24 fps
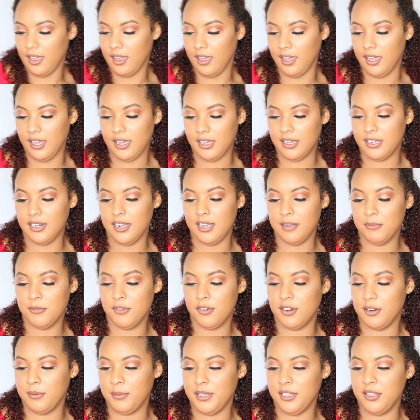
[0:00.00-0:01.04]
and I'm
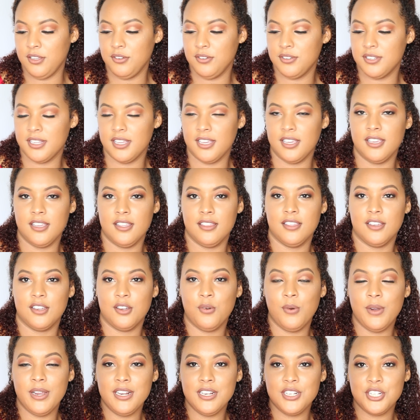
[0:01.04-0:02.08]
going to be using the
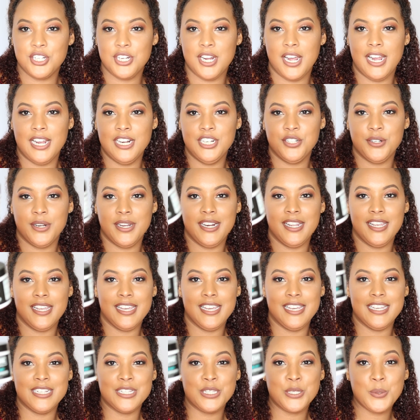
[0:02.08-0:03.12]
Quenched Hydrating
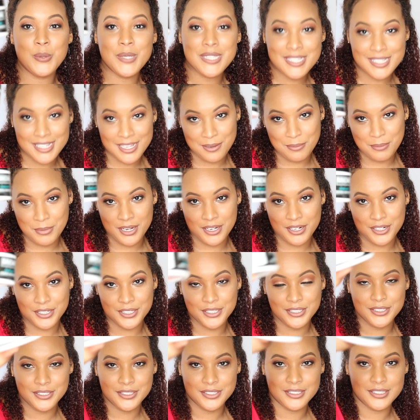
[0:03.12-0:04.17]
and Twisting
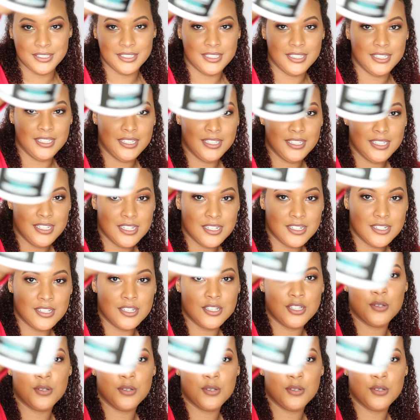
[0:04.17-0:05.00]
Butter to